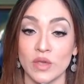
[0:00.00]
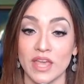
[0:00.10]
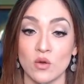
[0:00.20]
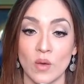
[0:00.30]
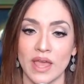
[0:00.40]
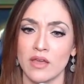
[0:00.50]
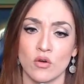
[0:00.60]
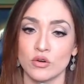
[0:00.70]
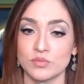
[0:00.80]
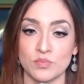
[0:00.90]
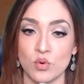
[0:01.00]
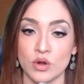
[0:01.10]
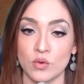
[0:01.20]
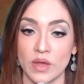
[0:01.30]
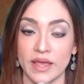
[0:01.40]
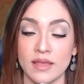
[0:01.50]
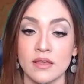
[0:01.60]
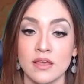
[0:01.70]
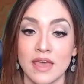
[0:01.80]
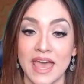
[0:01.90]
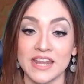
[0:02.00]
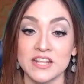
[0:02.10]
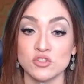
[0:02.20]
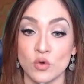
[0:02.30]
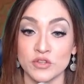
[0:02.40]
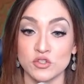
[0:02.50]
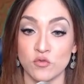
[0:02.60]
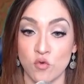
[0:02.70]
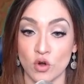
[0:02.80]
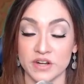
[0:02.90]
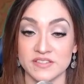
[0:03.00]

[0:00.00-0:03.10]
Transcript: away or port away, and it is going to force